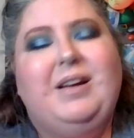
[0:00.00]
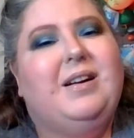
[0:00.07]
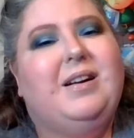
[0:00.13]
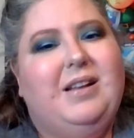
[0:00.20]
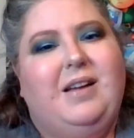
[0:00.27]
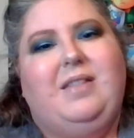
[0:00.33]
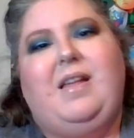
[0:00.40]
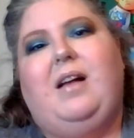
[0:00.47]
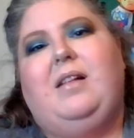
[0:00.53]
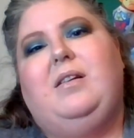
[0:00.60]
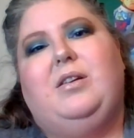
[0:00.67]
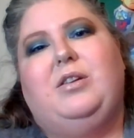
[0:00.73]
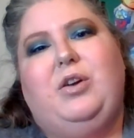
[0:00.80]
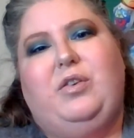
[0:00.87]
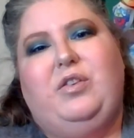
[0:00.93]
Click that
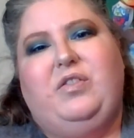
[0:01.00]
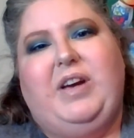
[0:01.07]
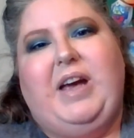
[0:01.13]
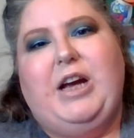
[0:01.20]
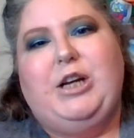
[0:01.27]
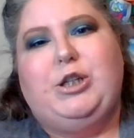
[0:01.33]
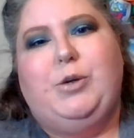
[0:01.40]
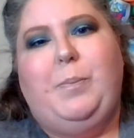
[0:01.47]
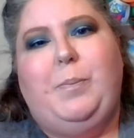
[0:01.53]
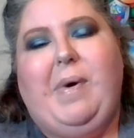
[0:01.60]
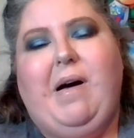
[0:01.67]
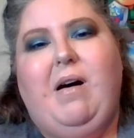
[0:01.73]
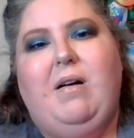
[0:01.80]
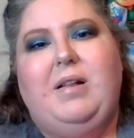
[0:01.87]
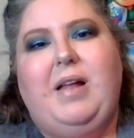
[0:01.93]
little notification
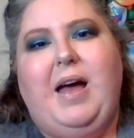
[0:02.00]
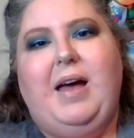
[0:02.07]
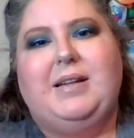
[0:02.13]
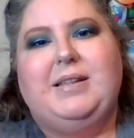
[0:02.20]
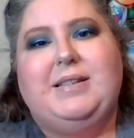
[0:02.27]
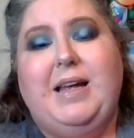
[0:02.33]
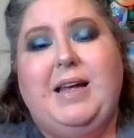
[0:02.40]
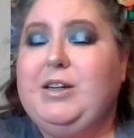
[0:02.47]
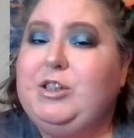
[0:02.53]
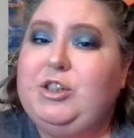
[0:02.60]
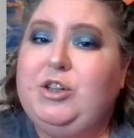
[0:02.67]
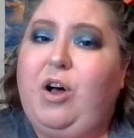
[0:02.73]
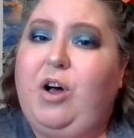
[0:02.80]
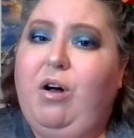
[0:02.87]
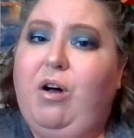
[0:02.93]
bell and set it
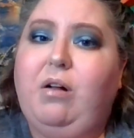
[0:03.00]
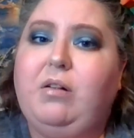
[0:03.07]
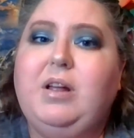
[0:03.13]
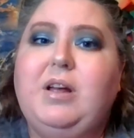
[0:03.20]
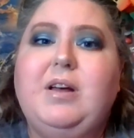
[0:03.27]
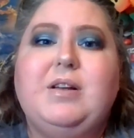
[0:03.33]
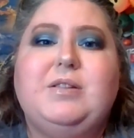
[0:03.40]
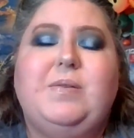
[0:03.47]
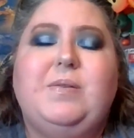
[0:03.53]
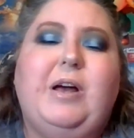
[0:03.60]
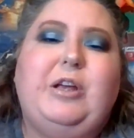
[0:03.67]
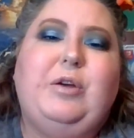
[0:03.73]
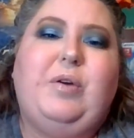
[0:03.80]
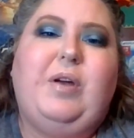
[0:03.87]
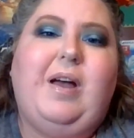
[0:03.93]
to all so that
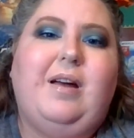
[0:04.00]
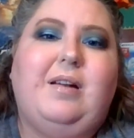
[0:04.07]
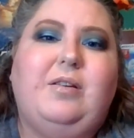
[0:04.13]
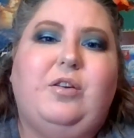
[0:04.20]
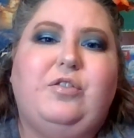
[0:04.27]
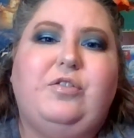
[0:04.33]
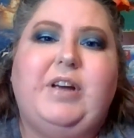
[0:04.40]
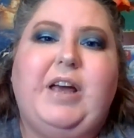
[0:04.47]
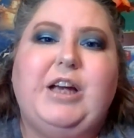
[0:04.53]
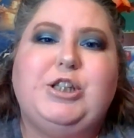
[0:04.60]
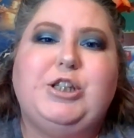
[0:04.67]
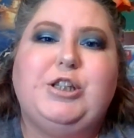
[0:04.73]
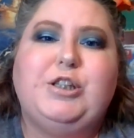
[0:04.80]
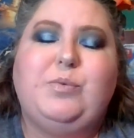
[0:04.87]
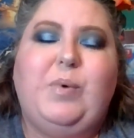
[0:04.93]
you get
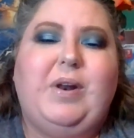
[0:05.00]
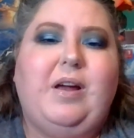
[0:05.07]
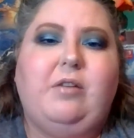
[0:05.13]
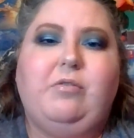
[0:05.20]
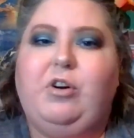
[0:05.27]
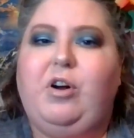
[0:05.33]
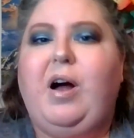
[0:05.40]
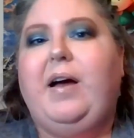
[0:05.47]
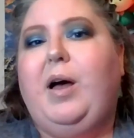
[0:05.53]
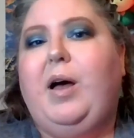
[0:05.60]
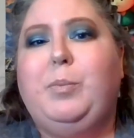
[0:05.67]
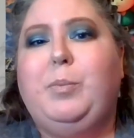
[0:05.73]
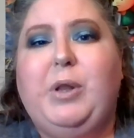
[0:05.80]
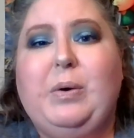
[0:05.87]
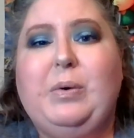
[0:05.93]
notifications whenever I
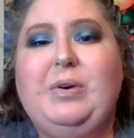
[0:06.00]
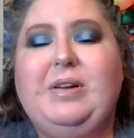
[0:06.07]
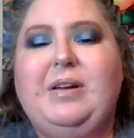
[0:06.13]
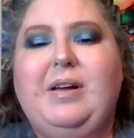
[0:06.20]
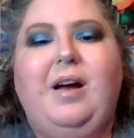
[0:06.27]
upload.